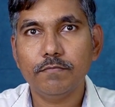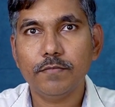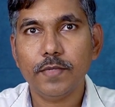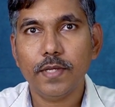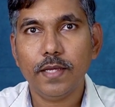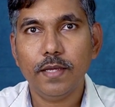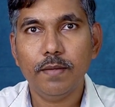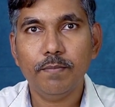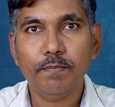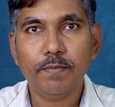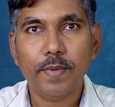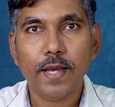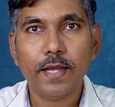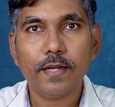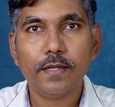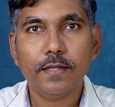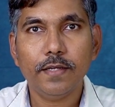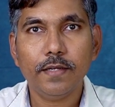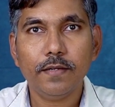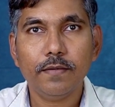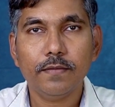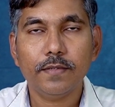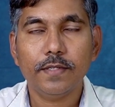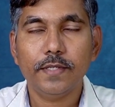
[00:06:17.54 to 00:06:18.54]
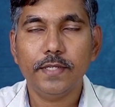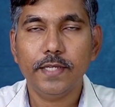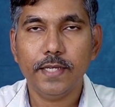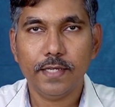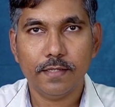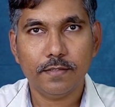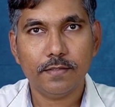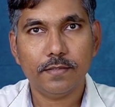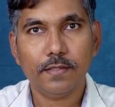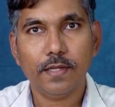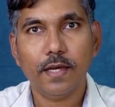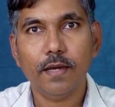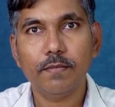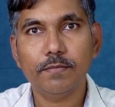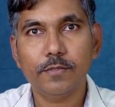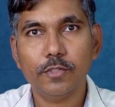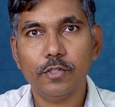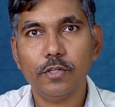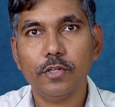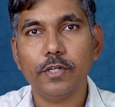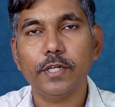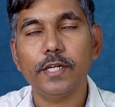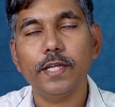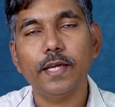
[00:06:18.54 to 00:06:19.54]
impact here? Yes,
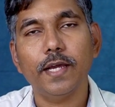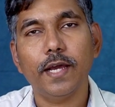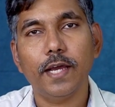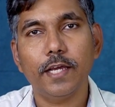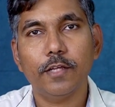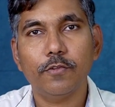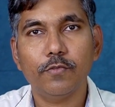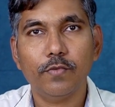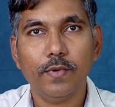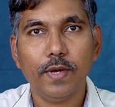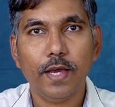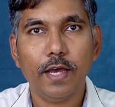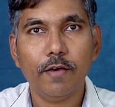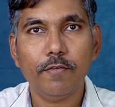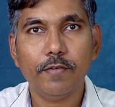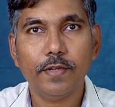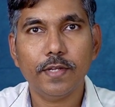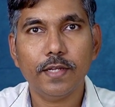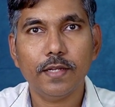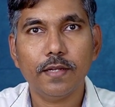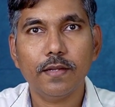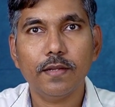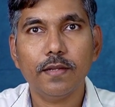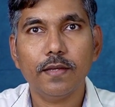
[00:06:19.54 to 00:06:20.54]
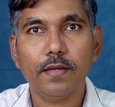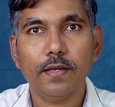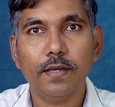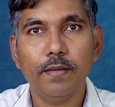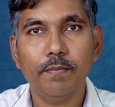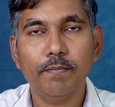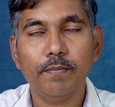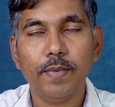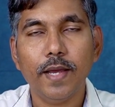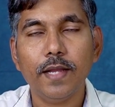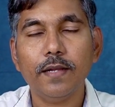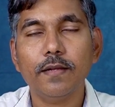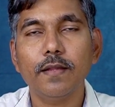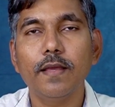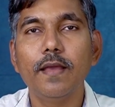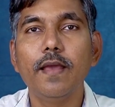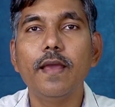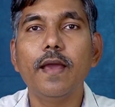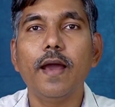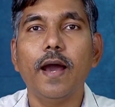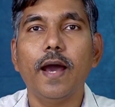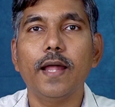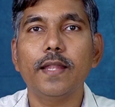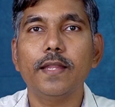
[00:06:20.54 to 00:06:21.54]
absolutely. ISO have an impact.
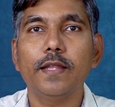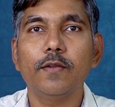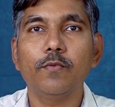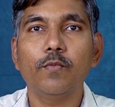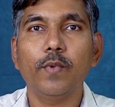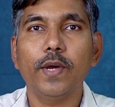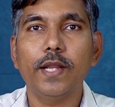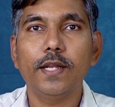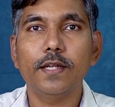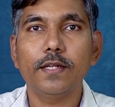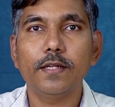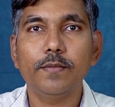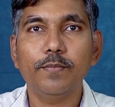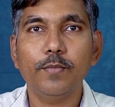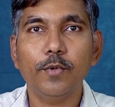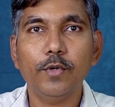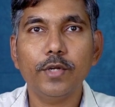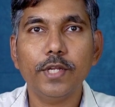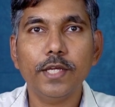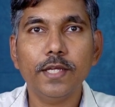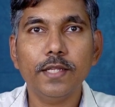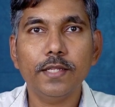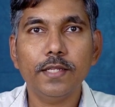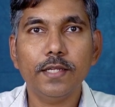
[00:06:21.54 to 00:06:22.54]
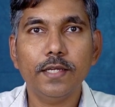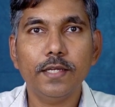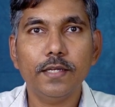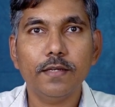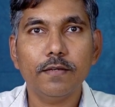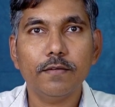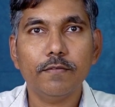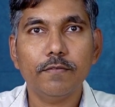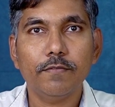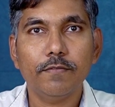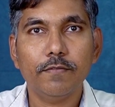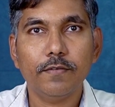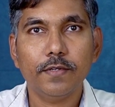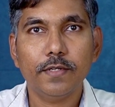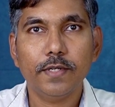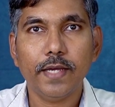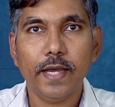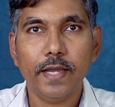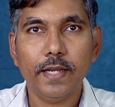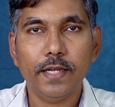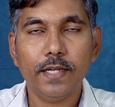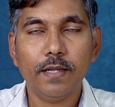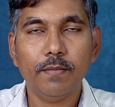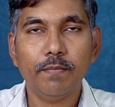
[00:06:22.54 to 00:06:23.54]
And then while reporting the
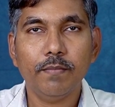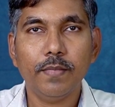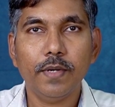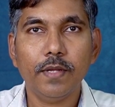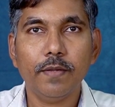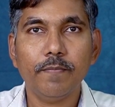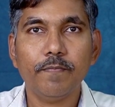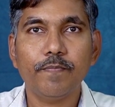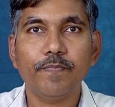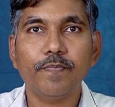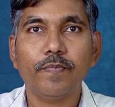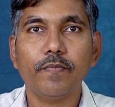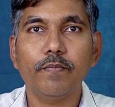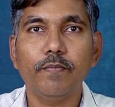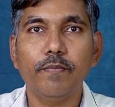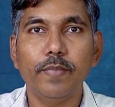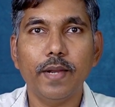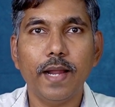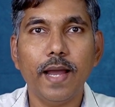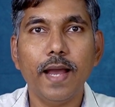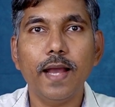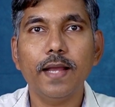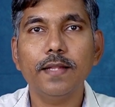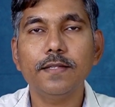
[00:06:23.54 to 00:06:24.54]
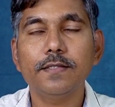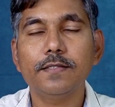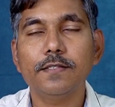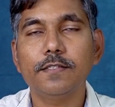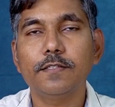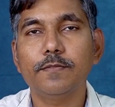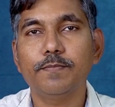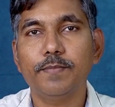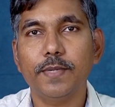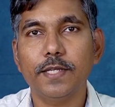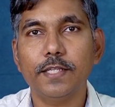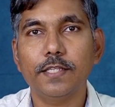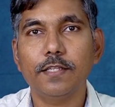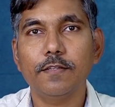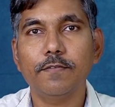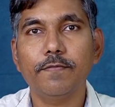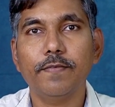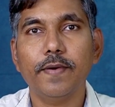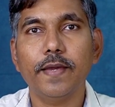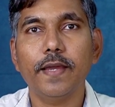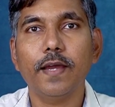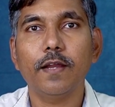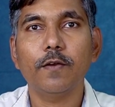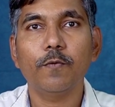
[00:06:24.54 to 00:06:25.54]
guide number, brands
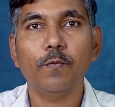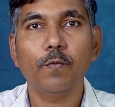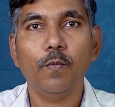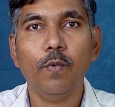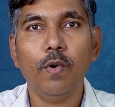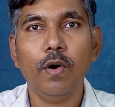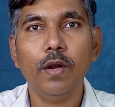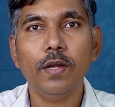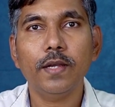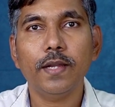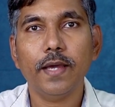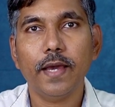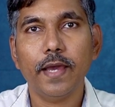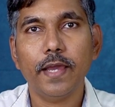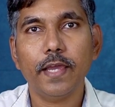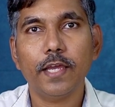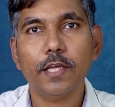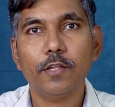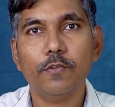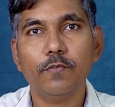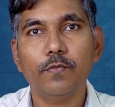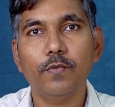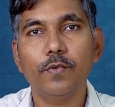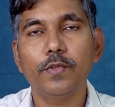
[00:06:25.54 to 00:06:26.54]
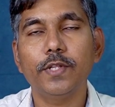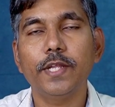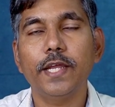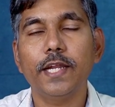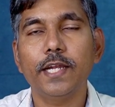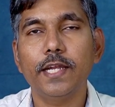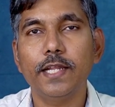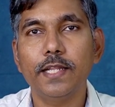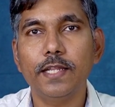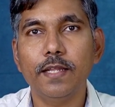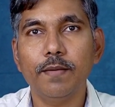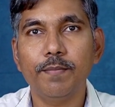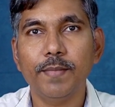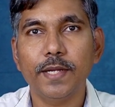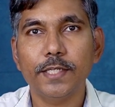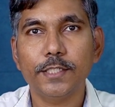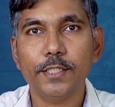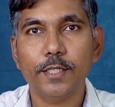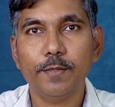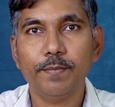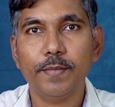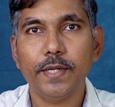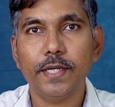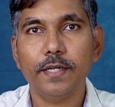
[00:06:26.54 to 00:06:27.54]
specify at what ISO they did the
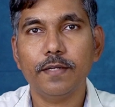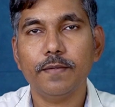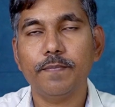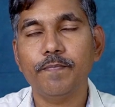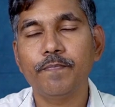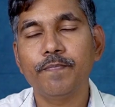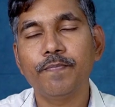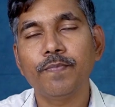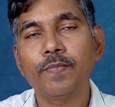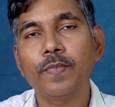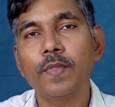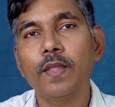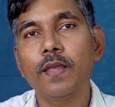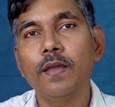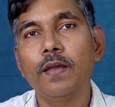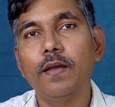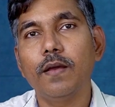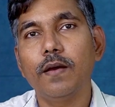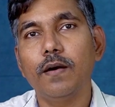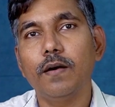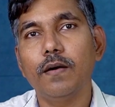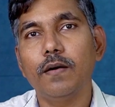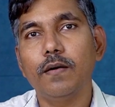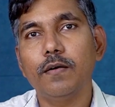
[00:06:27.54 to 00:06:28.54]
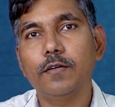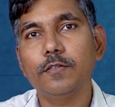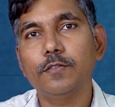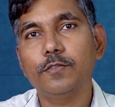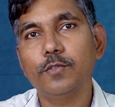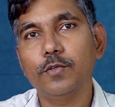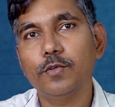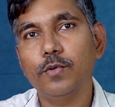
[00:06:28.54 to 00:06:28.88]
measurement. So